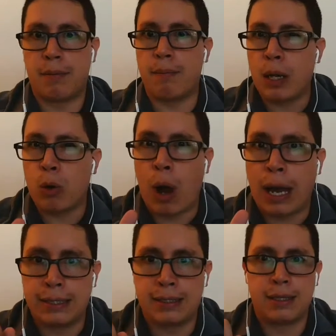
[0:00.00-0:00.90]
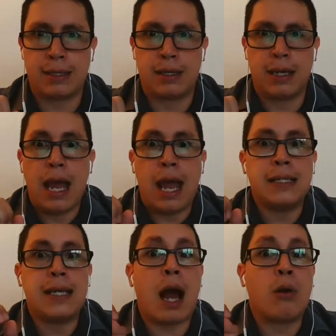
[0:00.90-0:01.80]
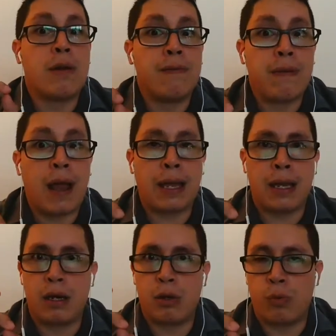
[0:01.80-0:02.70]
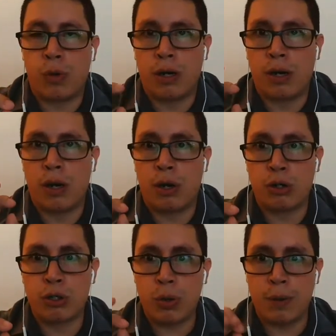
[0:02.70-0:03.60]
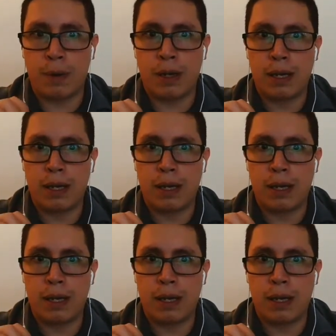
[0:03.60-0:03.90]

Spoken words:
Be quiet and see how they fly, run, or swim.